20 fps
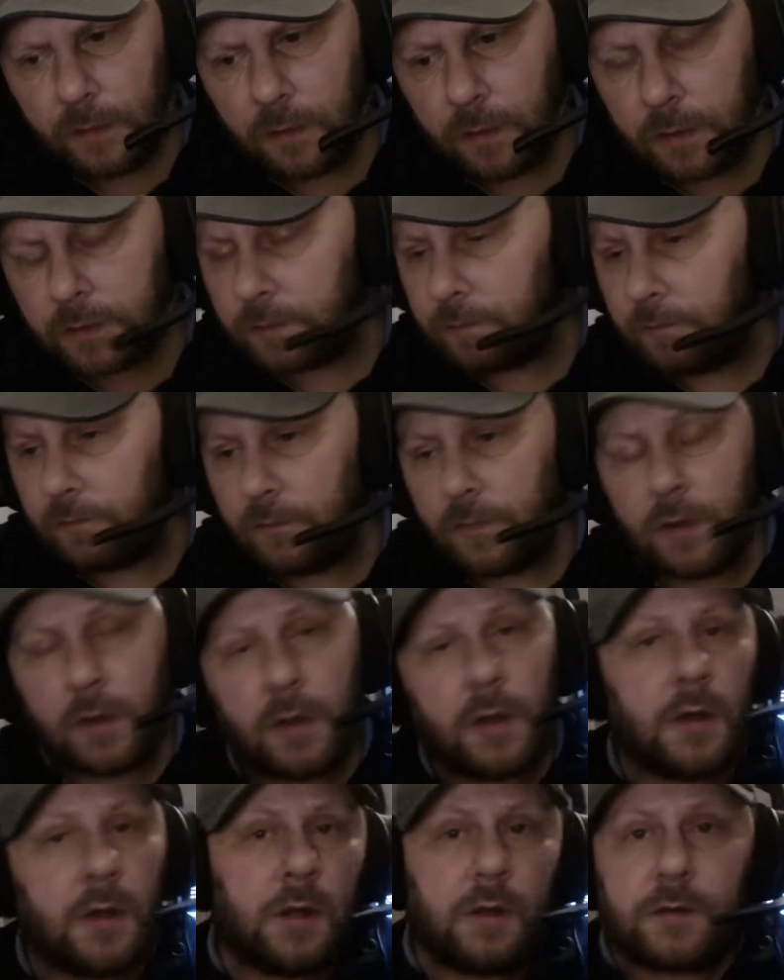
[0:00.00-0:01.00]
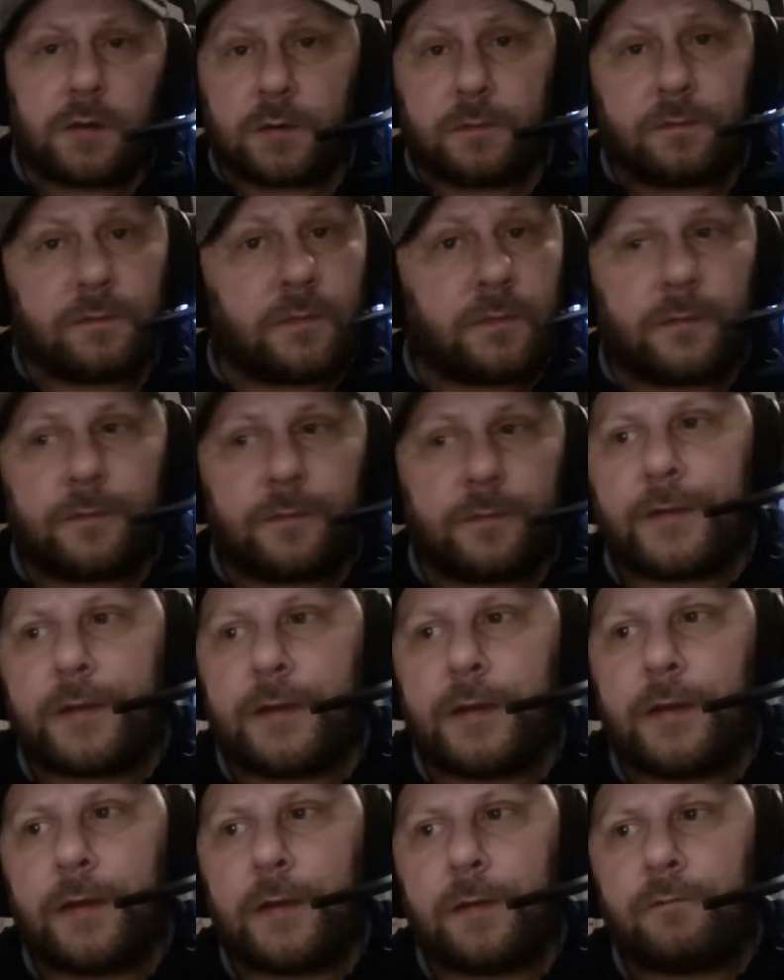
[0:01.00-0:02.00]
uh, the
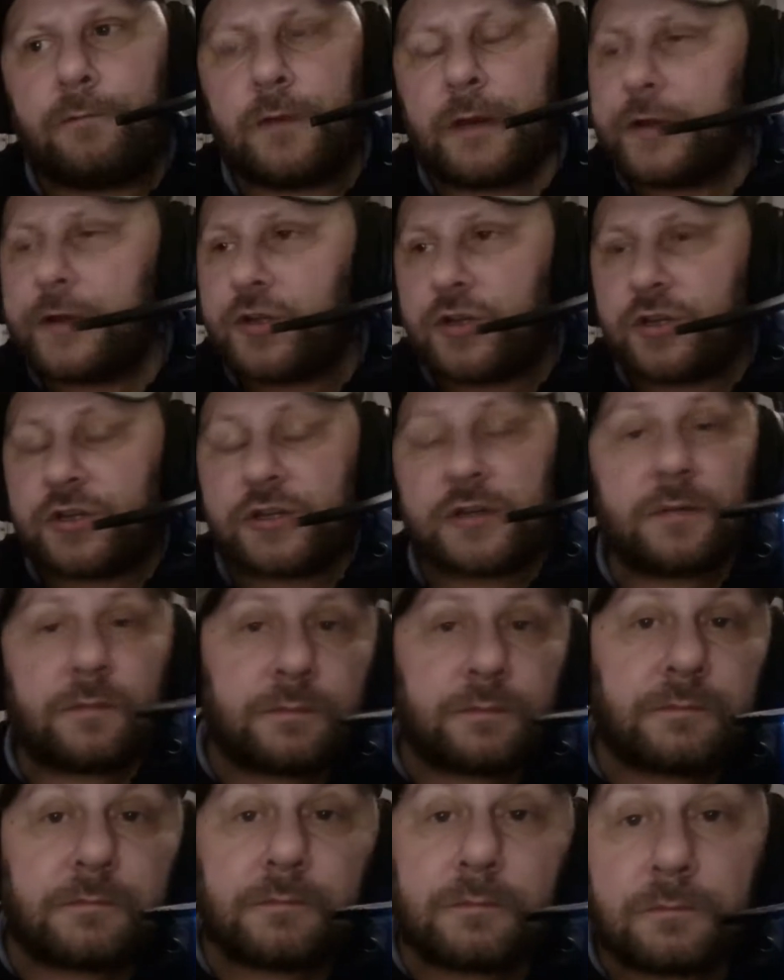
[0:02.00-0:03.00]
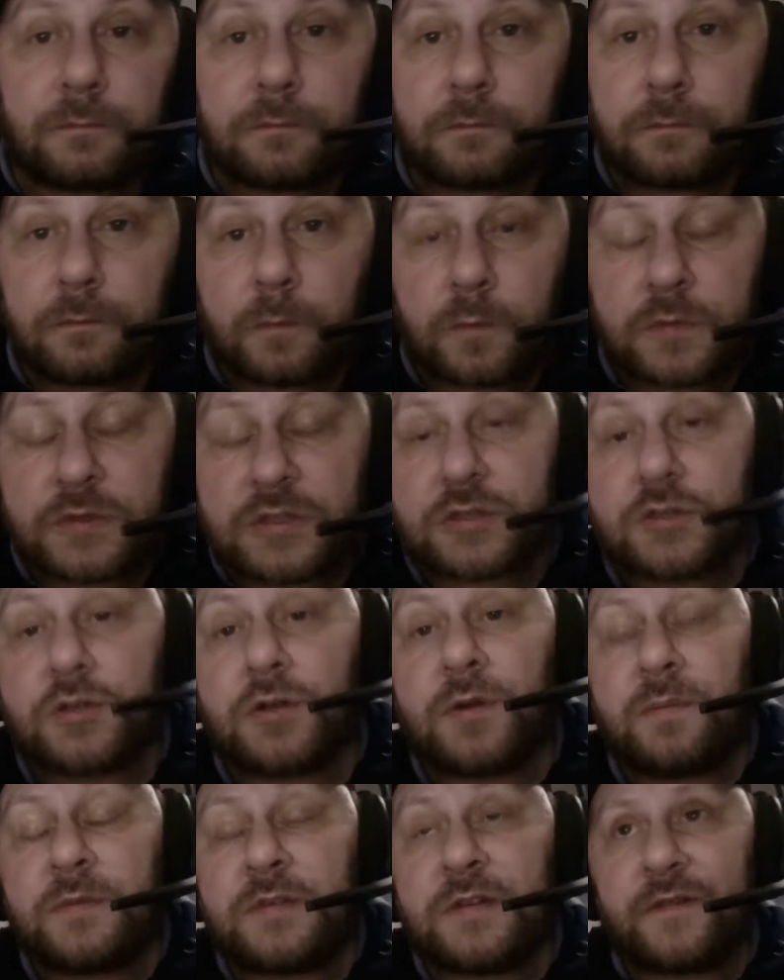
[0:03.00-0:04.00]
the relationship was
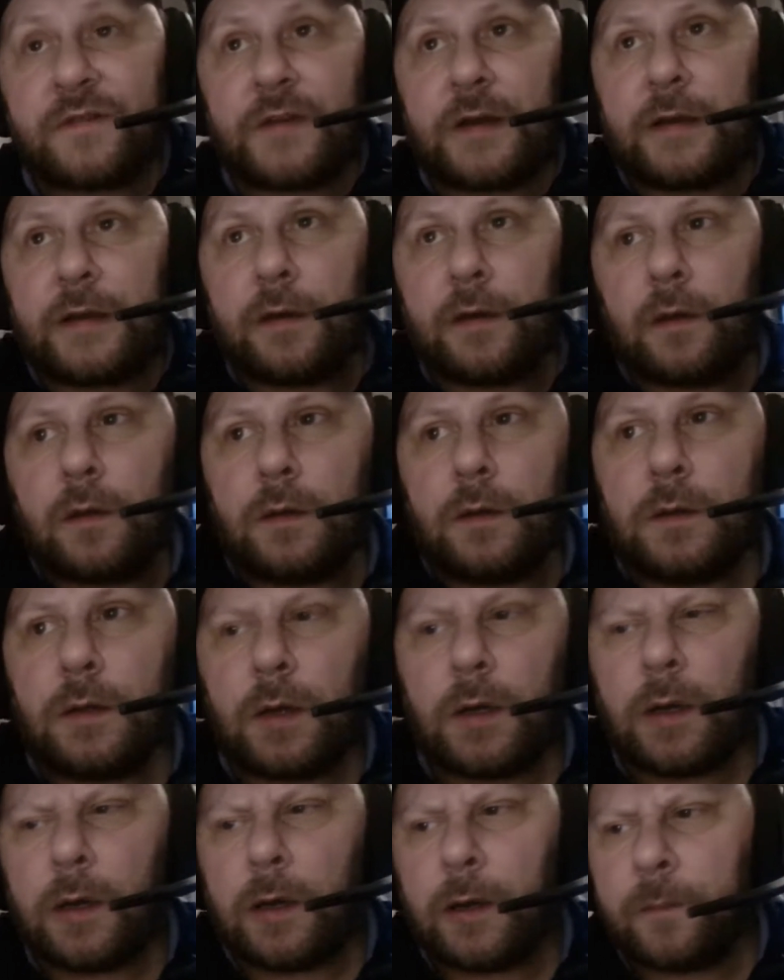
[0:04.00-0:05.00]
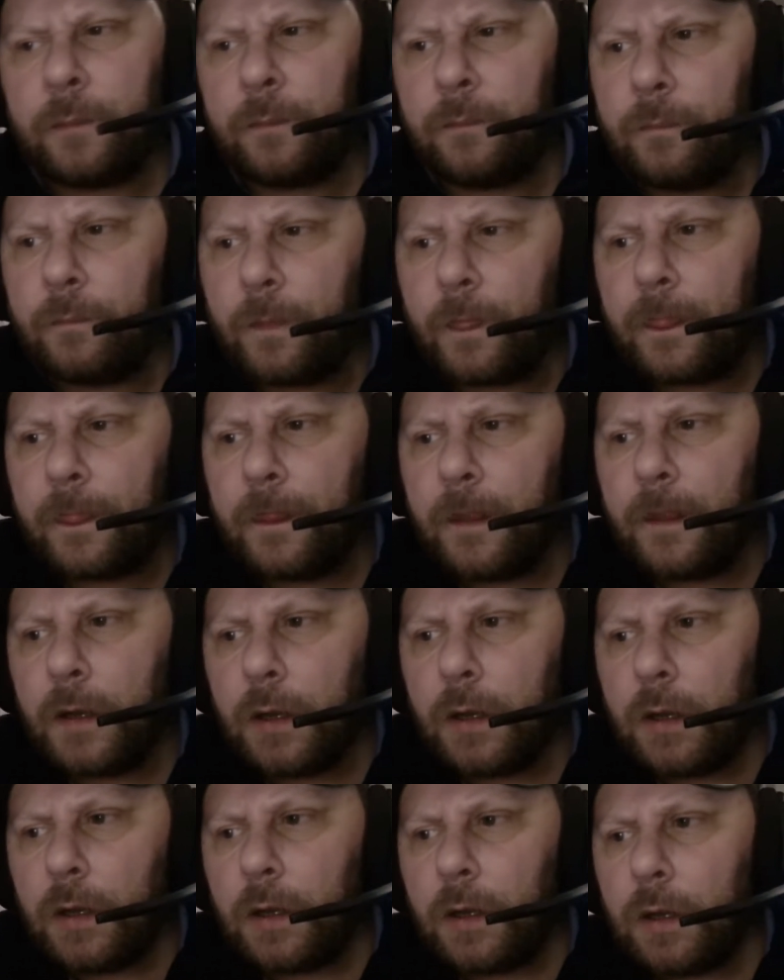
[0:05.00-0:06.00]
doomed to fail. Um,
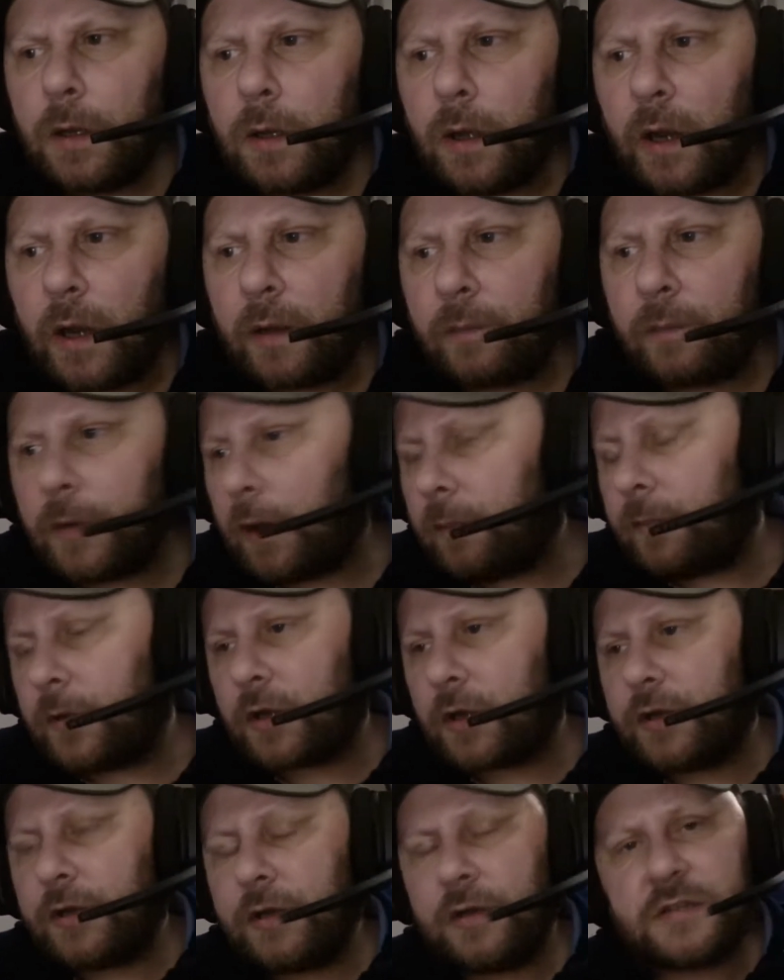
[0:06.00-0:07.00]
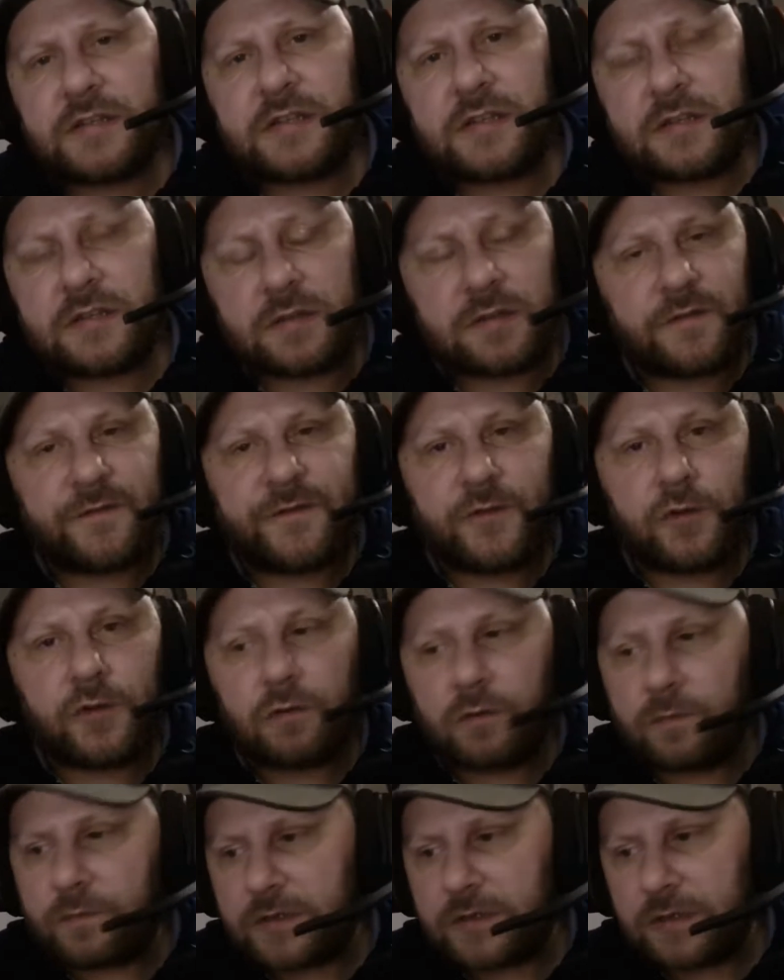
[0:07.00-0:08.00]
and I'm not going to use this
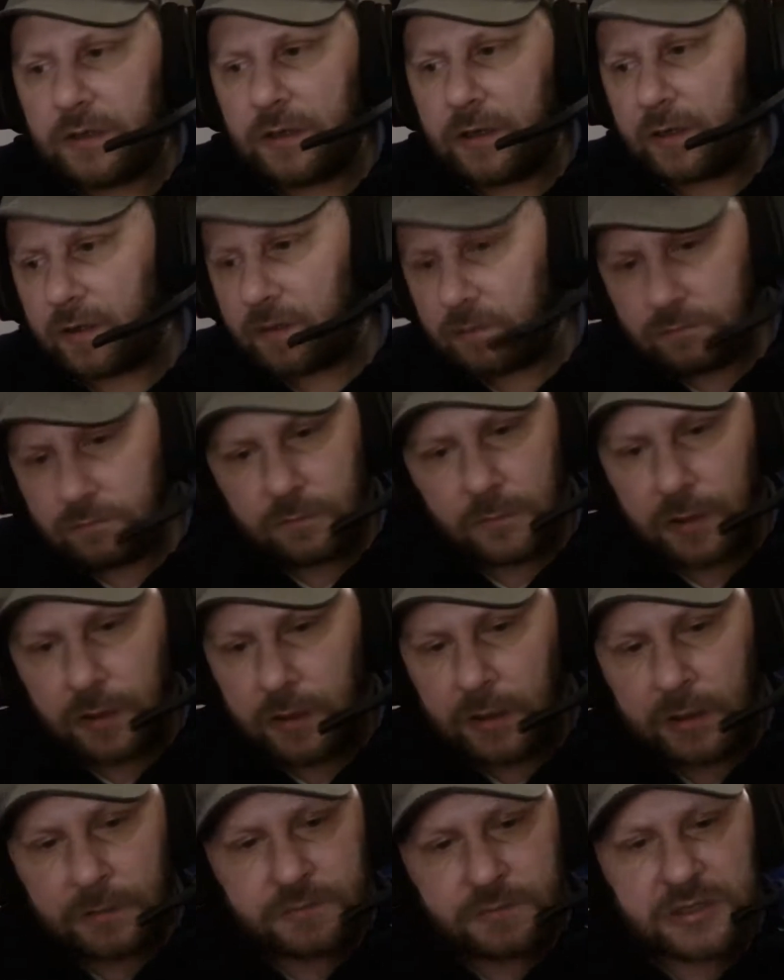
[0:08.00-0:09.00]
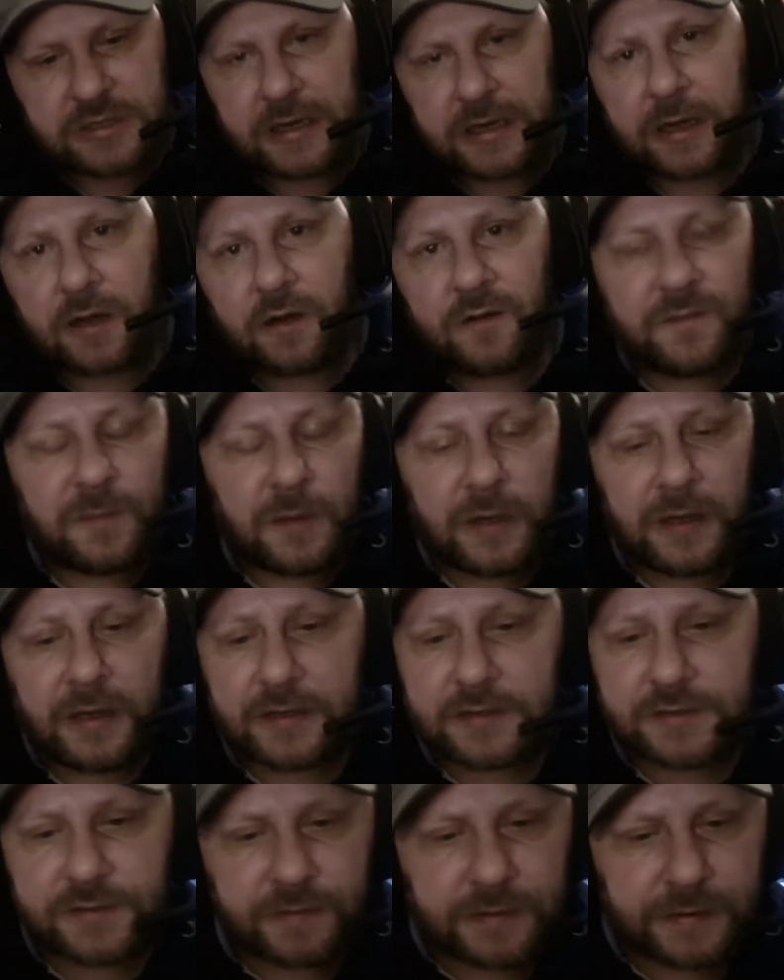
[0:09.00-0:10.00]
forum to like slag off my
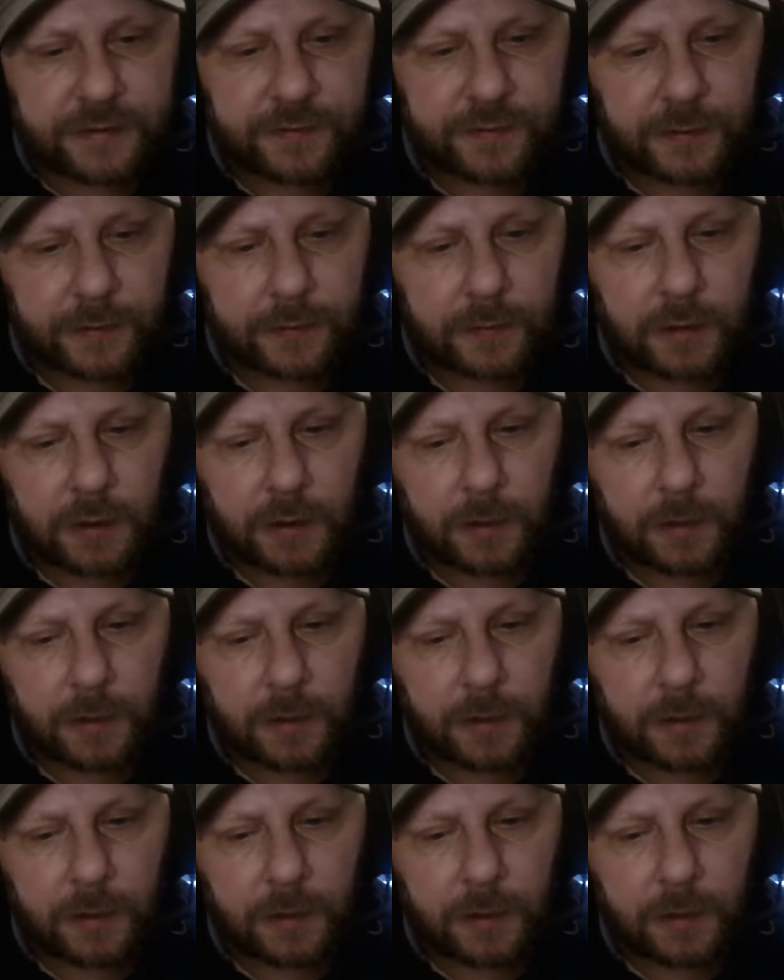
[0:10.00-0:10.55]
ex or anything.